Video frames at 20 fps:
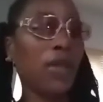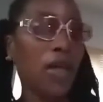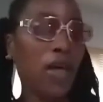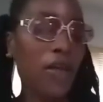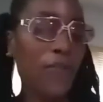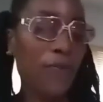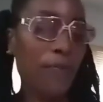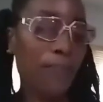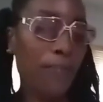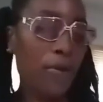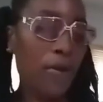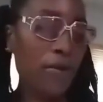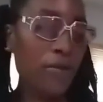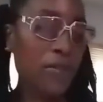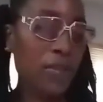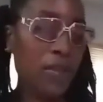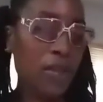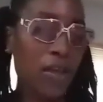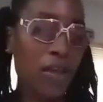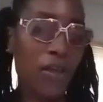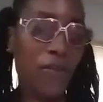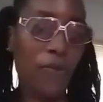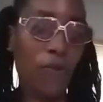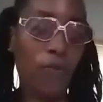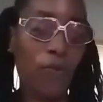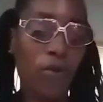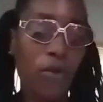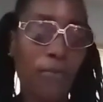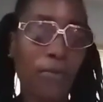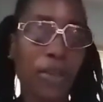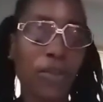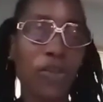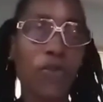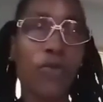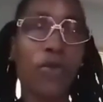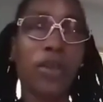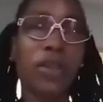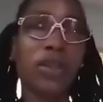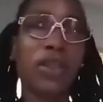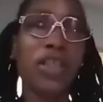other person, the other woman.
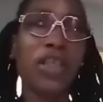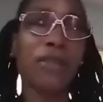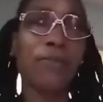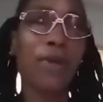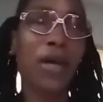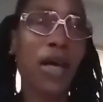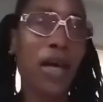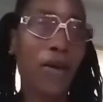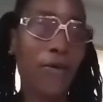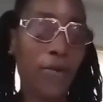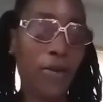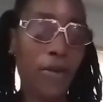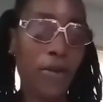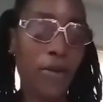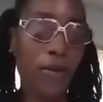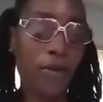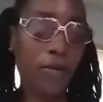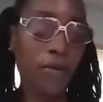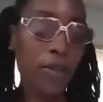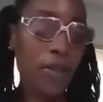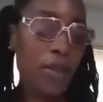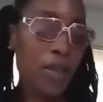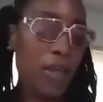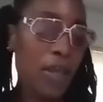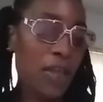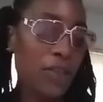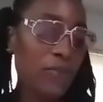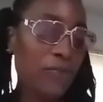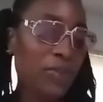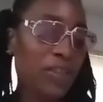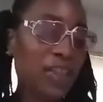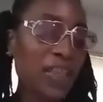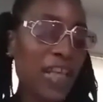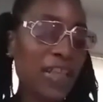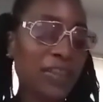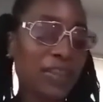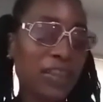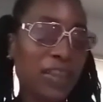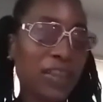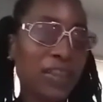You an enigma out here. And you
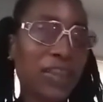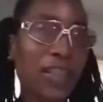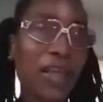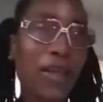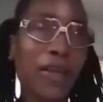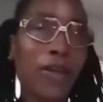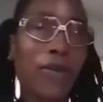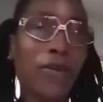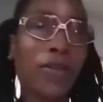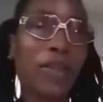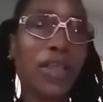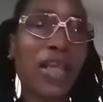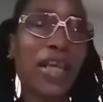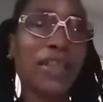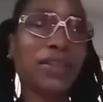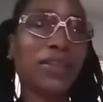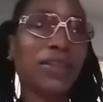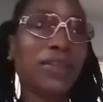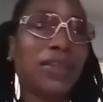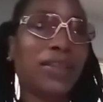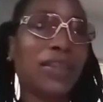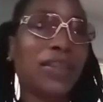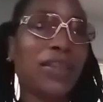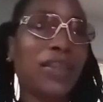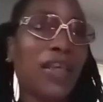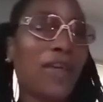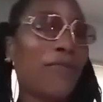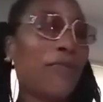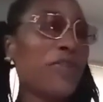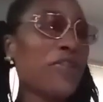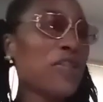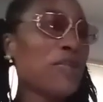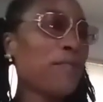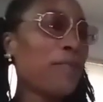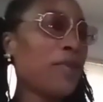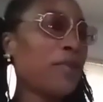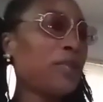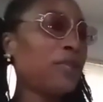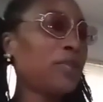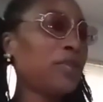sexy as hell. And that's the tea that we
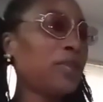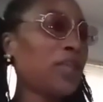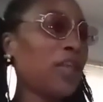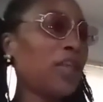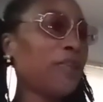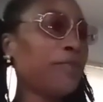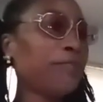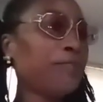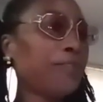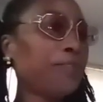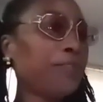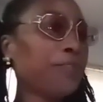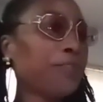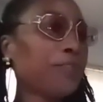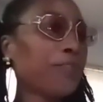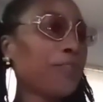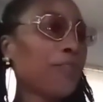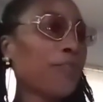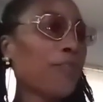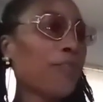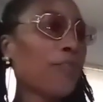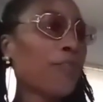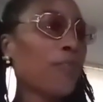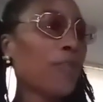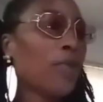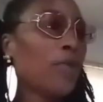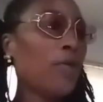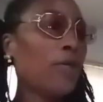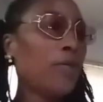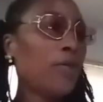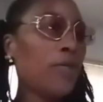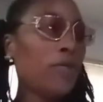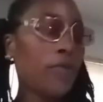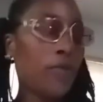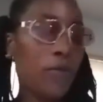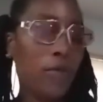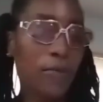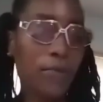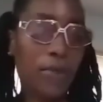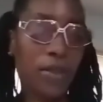spilling today. You
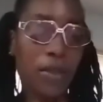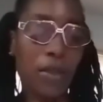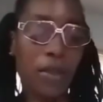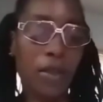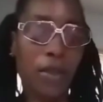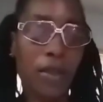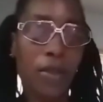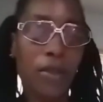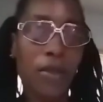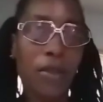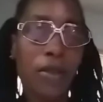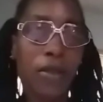know what I'm saying?